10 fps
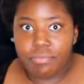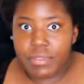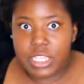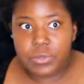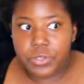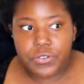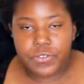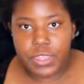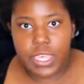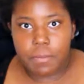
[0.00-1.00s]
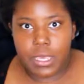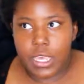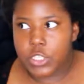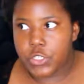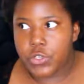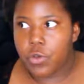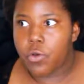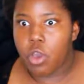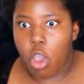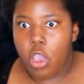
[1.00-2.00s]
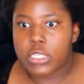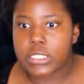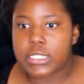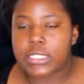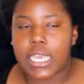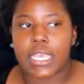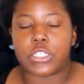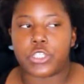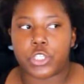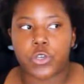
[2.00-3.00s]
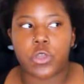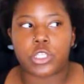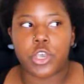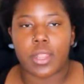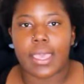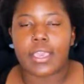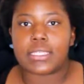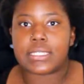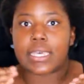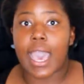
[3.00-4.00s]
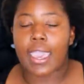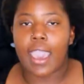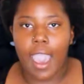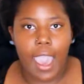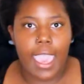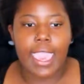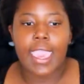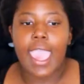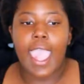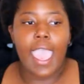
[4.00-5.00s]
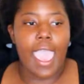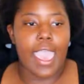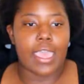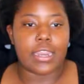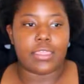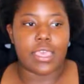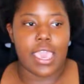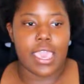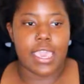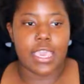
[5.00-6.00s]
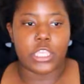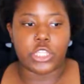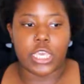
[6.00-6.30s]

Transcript: that's a beautiful thing, because you know, cars these days, insurance are like sky high, and the